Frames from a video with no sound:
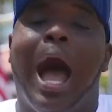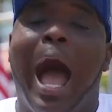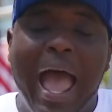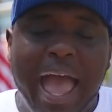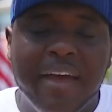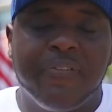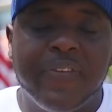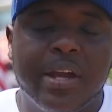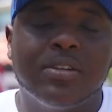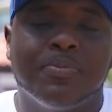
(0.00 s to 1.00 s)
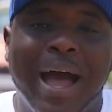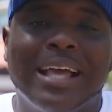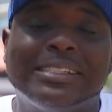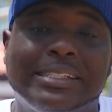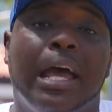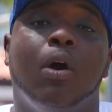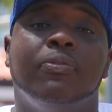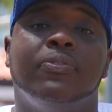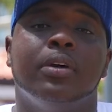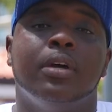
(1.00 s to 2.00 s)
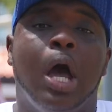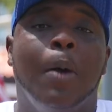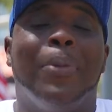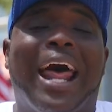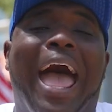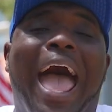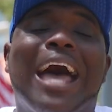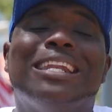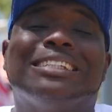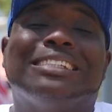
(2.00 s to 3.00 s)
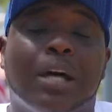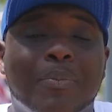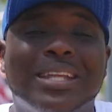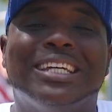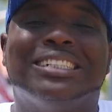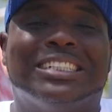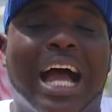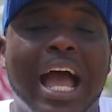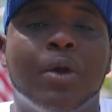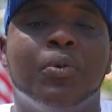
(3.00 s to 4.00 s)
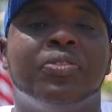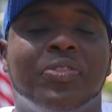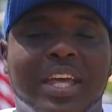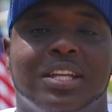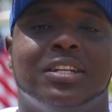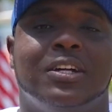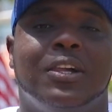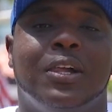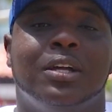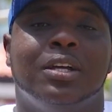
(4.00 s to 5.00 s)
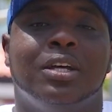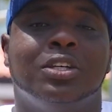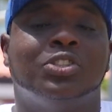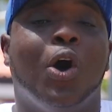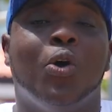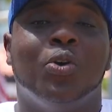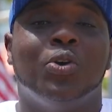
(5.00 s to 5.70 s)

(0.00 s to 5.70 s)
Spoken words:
I had fears myself, but I had to summon the giant within. So